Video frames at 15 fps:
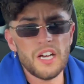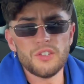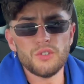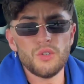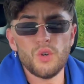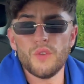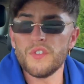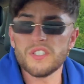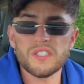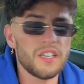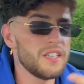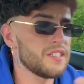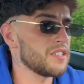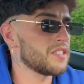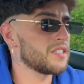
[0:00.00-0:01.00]
I don't know if he
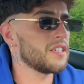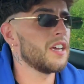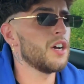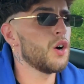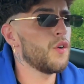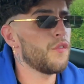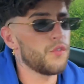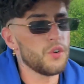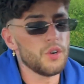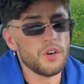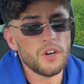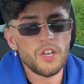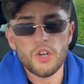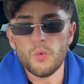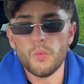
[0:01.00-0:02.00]
stays himself or
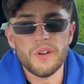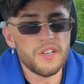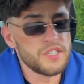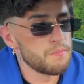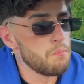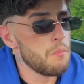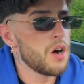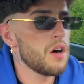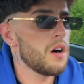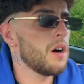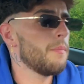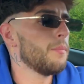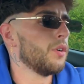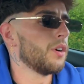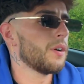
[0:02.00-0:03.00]
with his
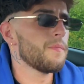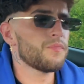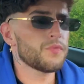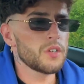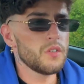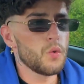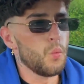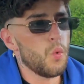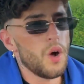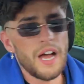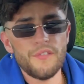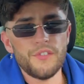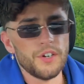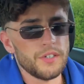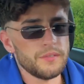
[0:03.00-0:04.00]
mum or
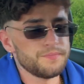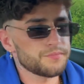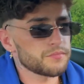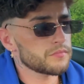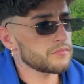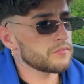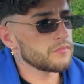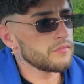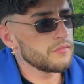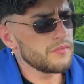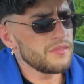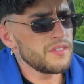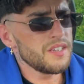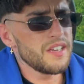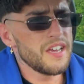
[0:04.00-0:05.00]
whatever.
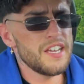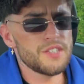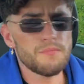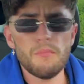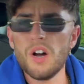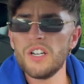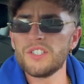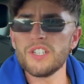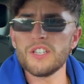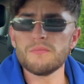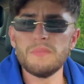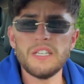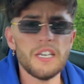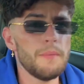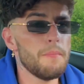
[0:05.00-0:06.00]
As much as
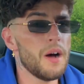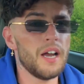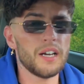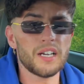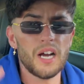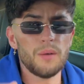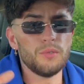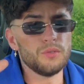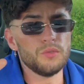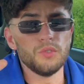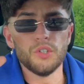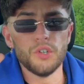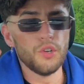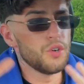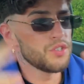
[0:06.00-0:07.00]
me and Mark Hamilton
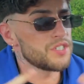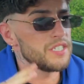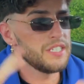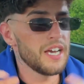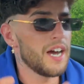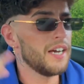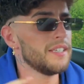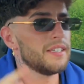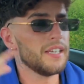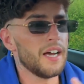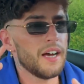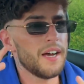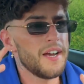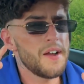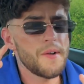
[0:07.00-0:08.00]
do not see eye to
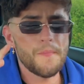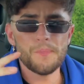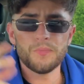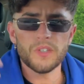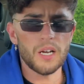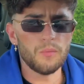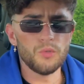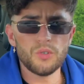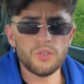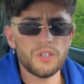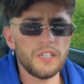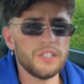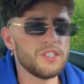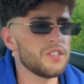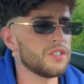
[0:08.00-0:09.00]
eye, I'm not
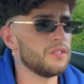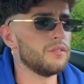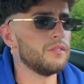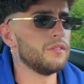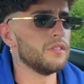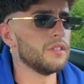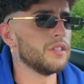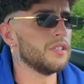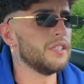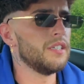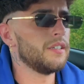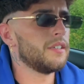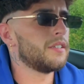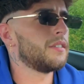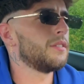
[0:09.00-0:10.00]
going to just leak
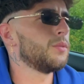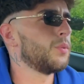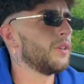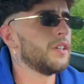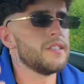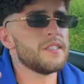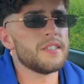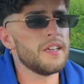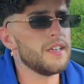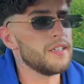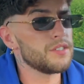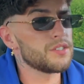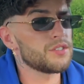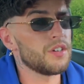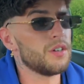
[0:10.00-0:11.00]
where he stays.